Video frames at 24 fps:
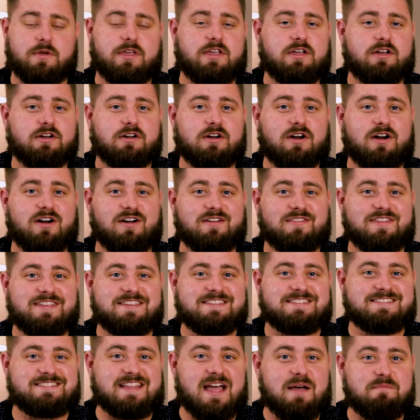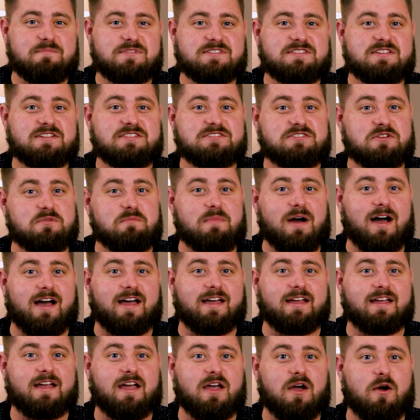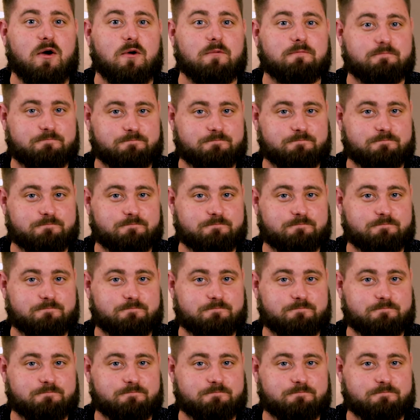here are the steps to buying a home.